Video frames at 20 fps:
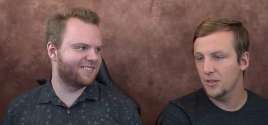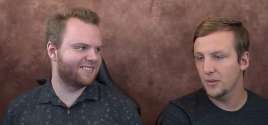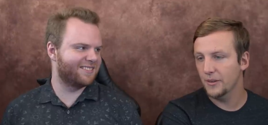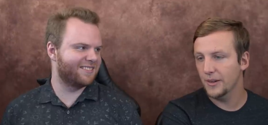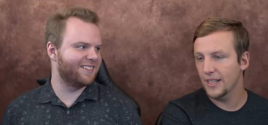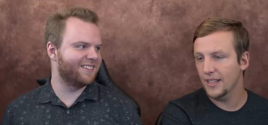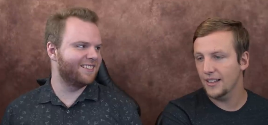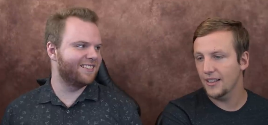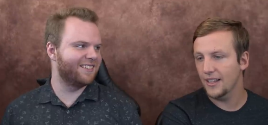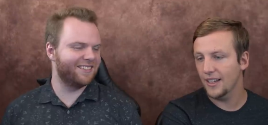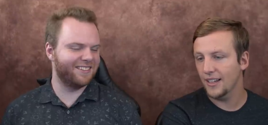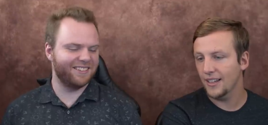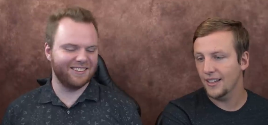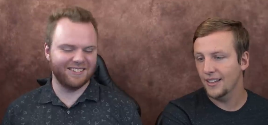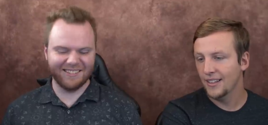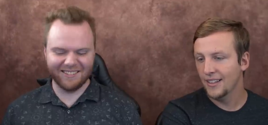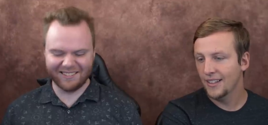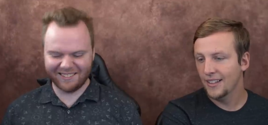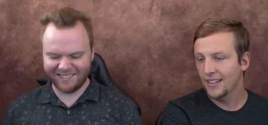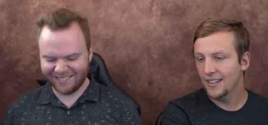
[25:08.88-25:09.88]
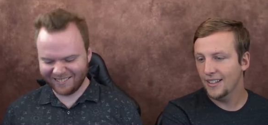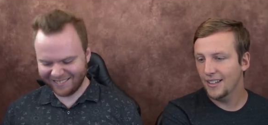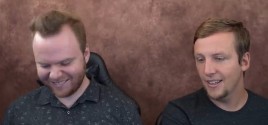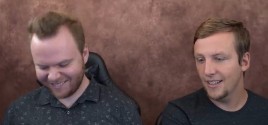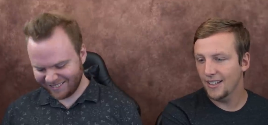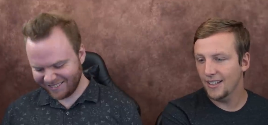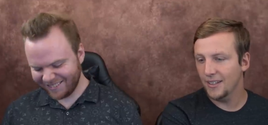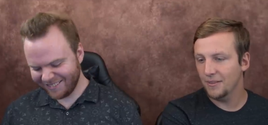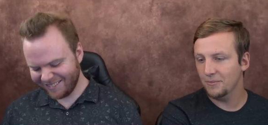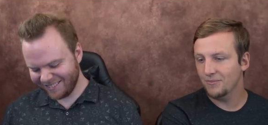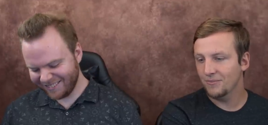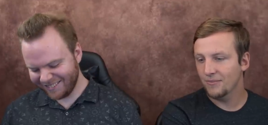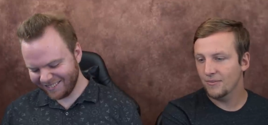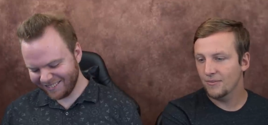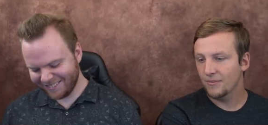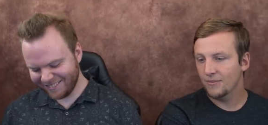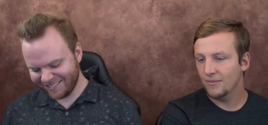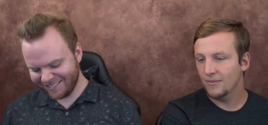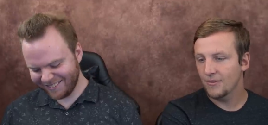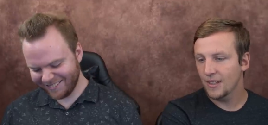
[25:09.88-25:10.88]
Speaker 1: do anything, because um,
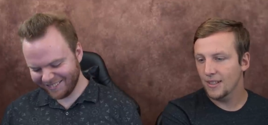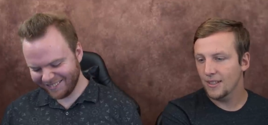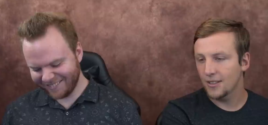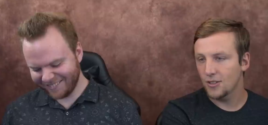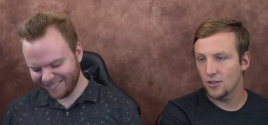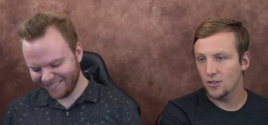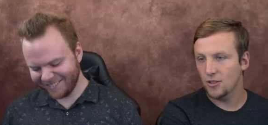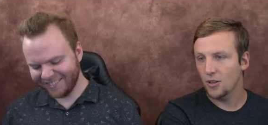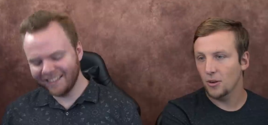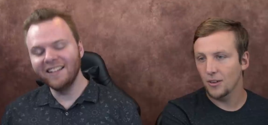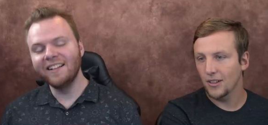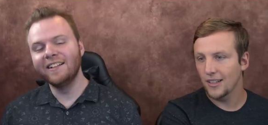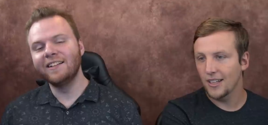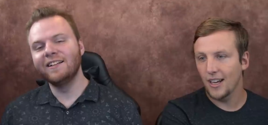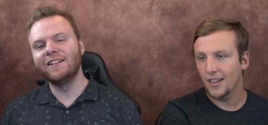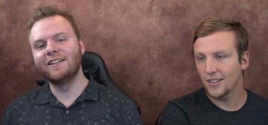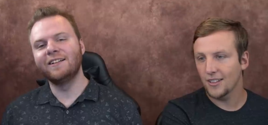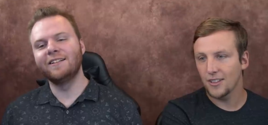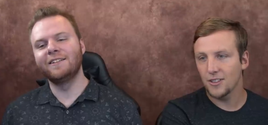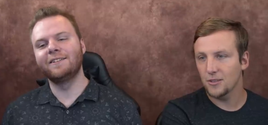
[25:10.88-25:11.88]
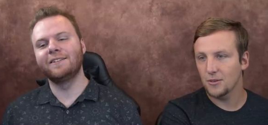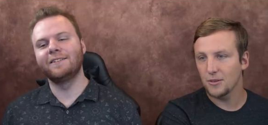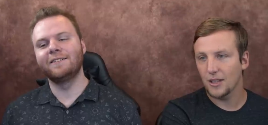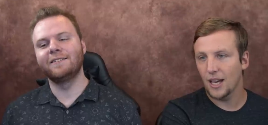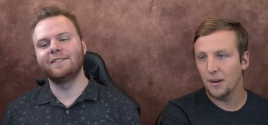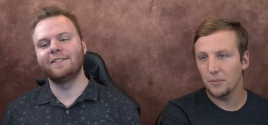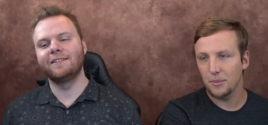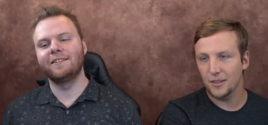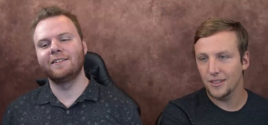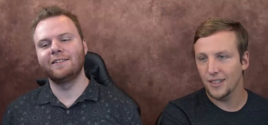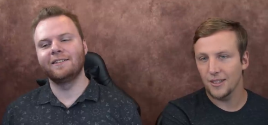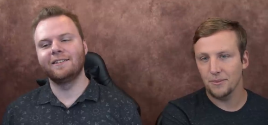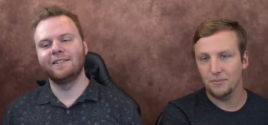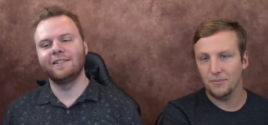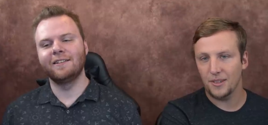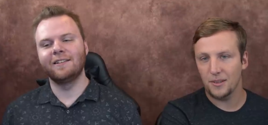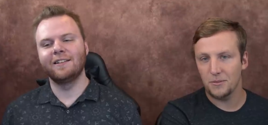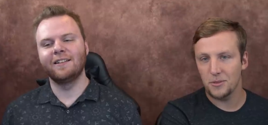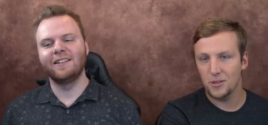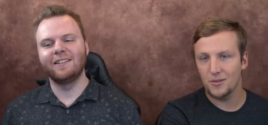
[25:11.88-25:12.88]
you're totally not going to do that. But I'm,
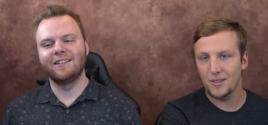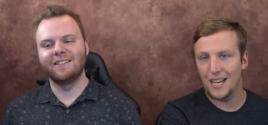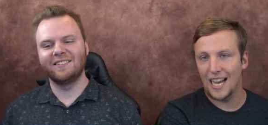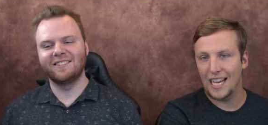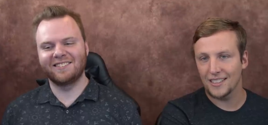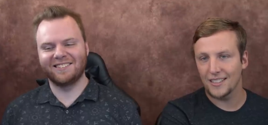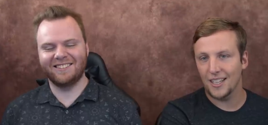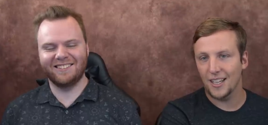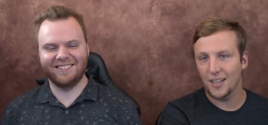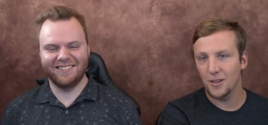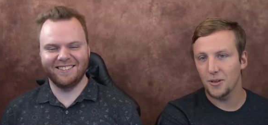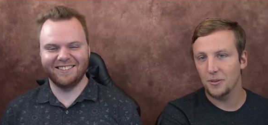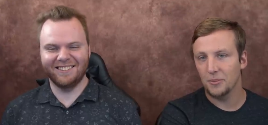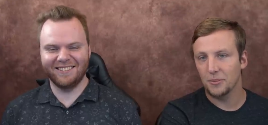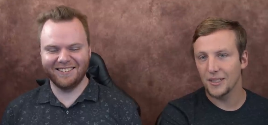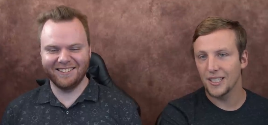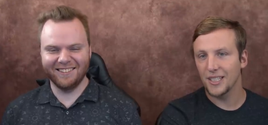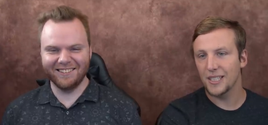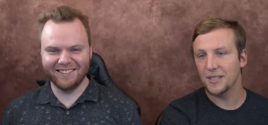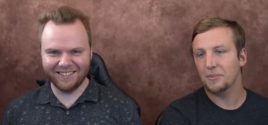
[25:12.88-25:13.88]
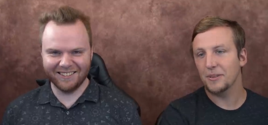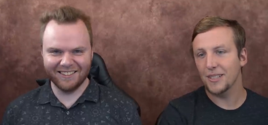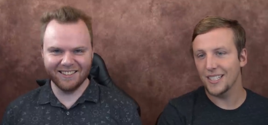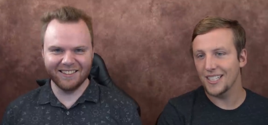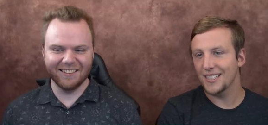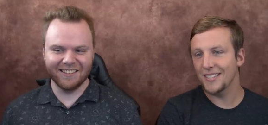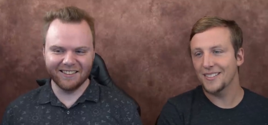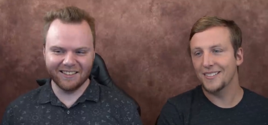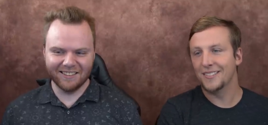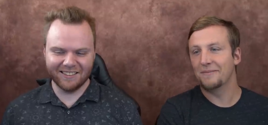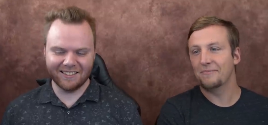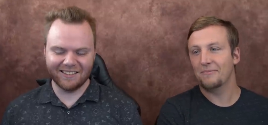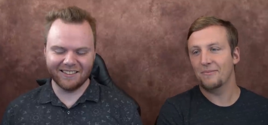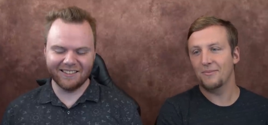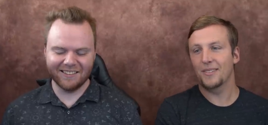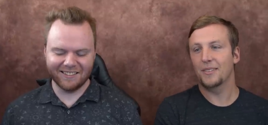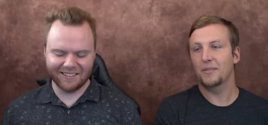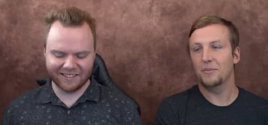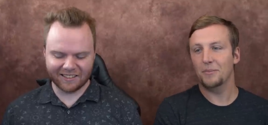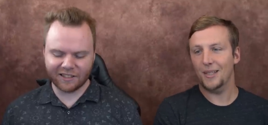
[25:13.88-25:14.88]
I'm just asking you, please, please,
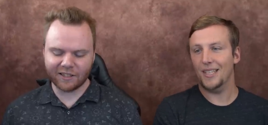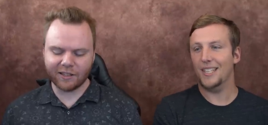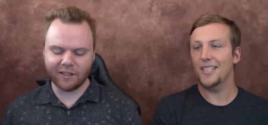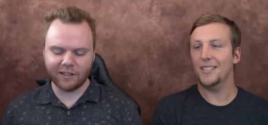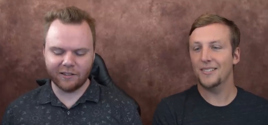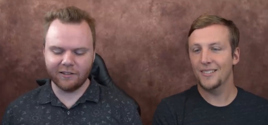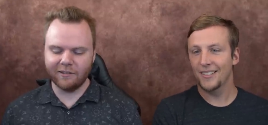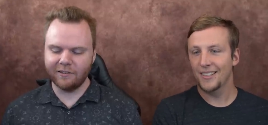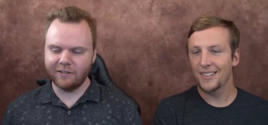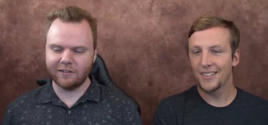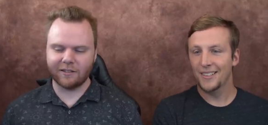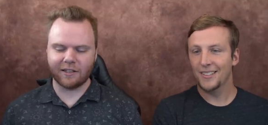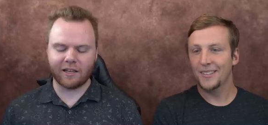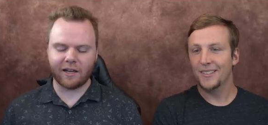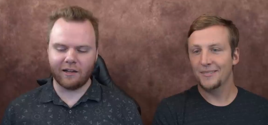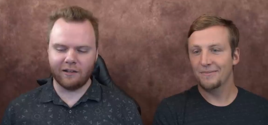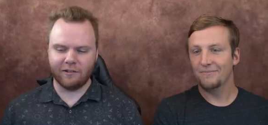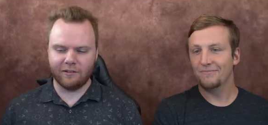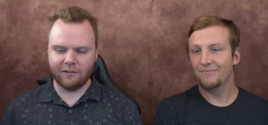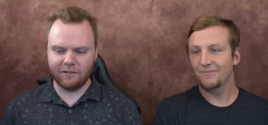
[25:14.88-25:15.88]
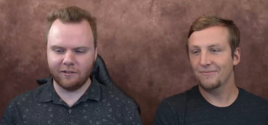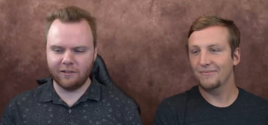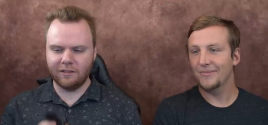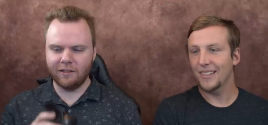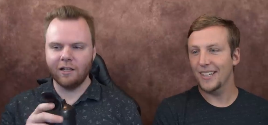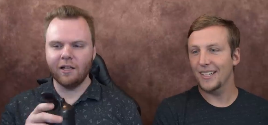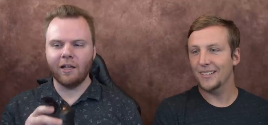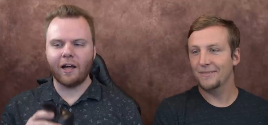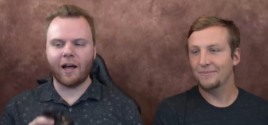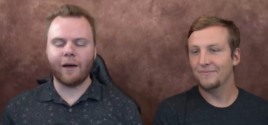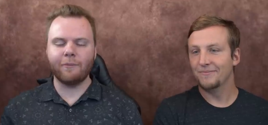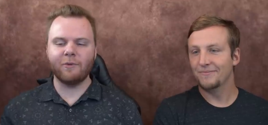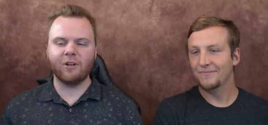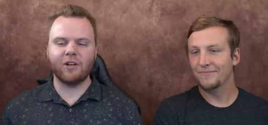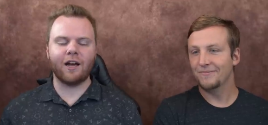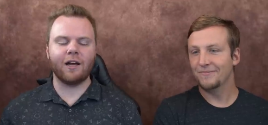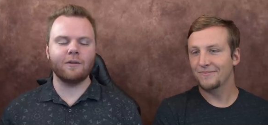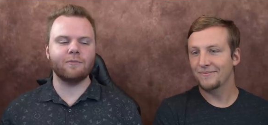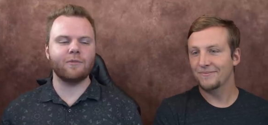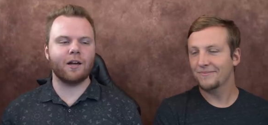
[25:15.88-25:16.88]
Speaker 2: please. Yeah. Yeah. I
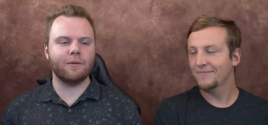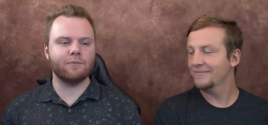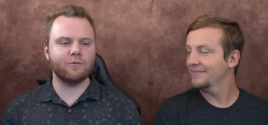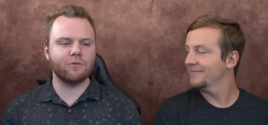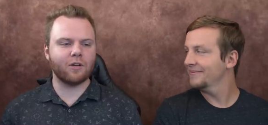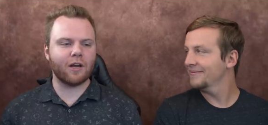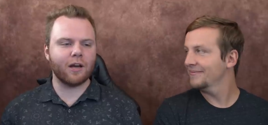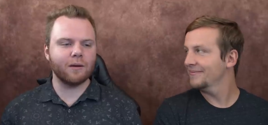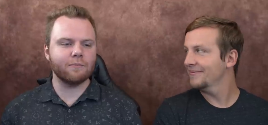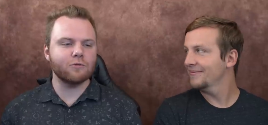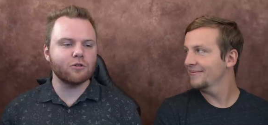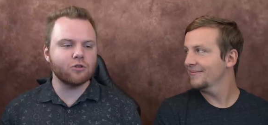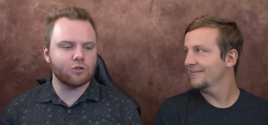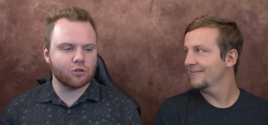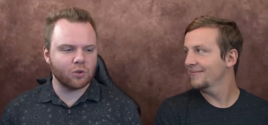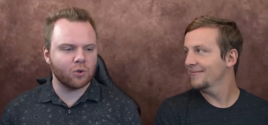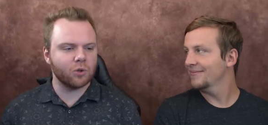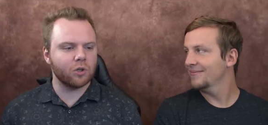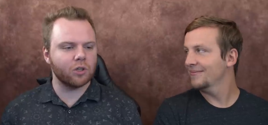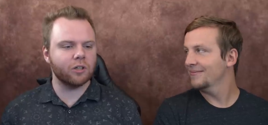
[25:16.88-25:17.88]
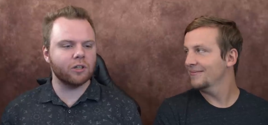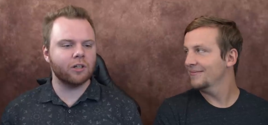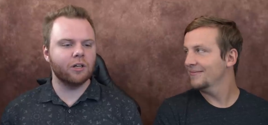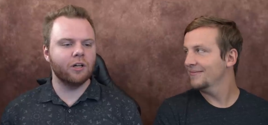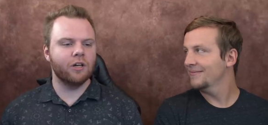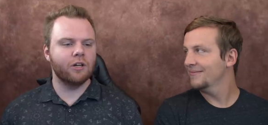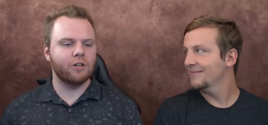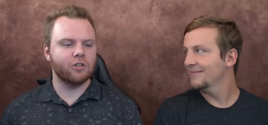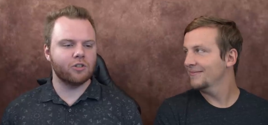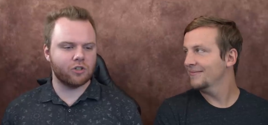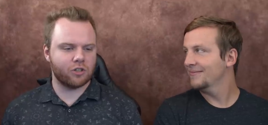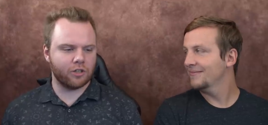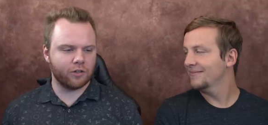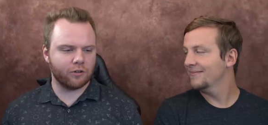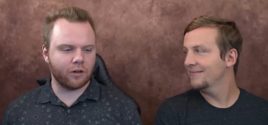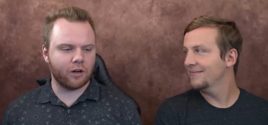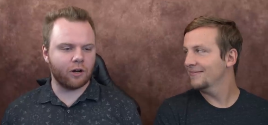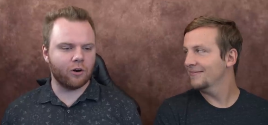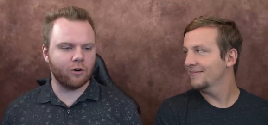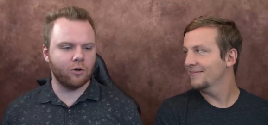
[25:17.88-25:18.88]
mean, I'm I'm I'm sure
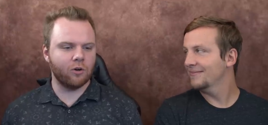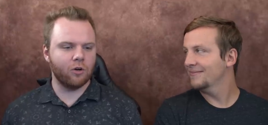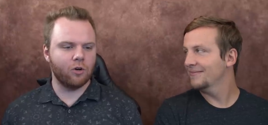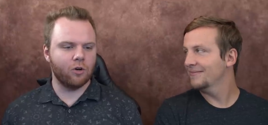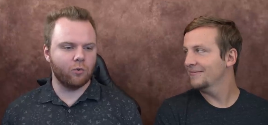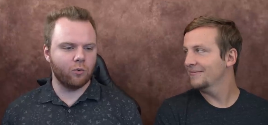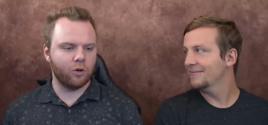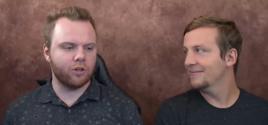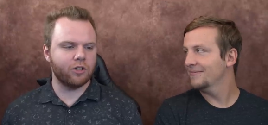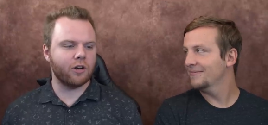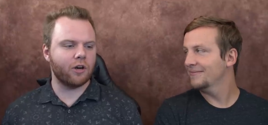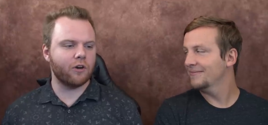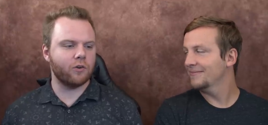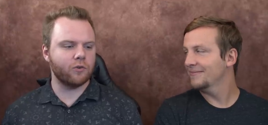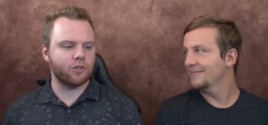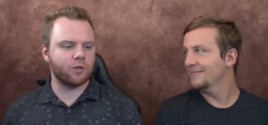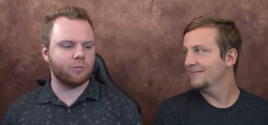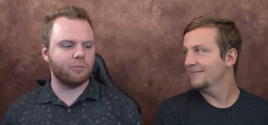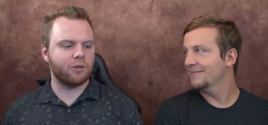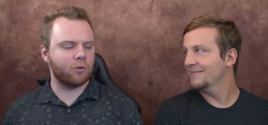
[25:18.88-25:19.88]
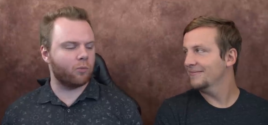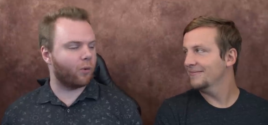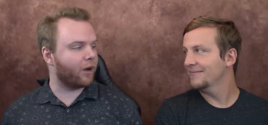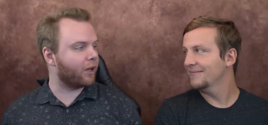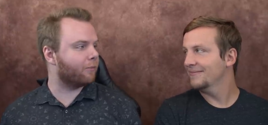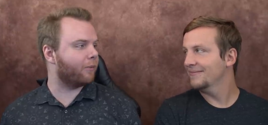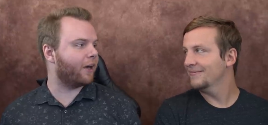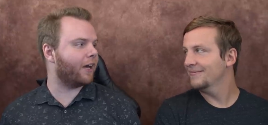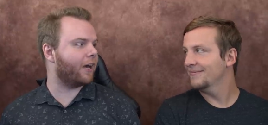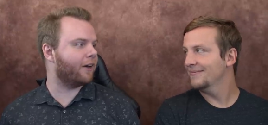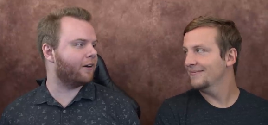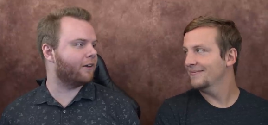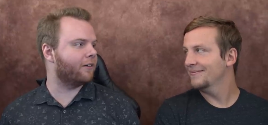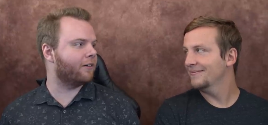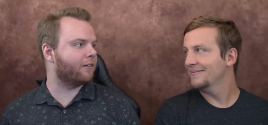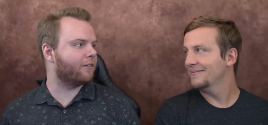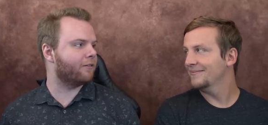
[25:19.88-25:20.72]
Shiro would know to be wingman